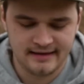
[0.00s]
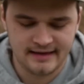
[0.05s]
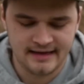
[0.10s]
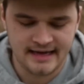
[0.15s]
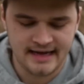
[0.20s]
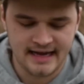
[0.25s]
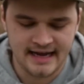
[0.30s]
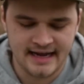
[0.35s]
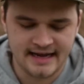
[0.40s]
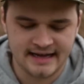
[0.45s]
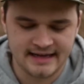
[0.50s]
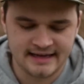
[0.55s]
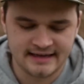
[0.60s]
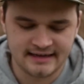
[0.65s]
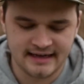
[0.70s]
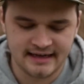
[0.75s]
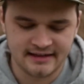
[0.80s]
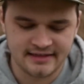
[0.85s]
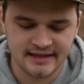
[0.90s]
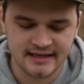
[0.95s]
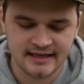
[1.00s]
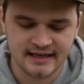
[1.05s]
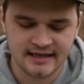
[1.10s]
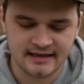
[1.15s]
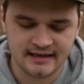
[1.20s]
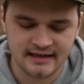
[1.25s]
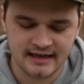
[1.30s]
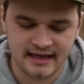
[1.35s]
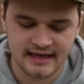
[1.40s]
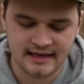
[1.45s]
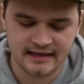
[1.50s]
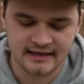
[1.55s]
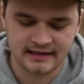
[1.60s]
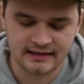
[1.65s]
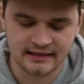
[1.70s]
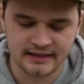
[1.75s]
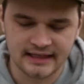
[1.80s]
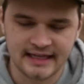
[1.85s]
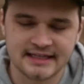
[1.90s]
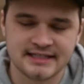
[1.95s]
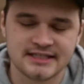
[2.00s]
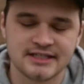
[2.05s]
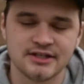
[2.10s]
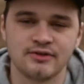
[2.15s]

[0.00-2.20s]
And I think it lets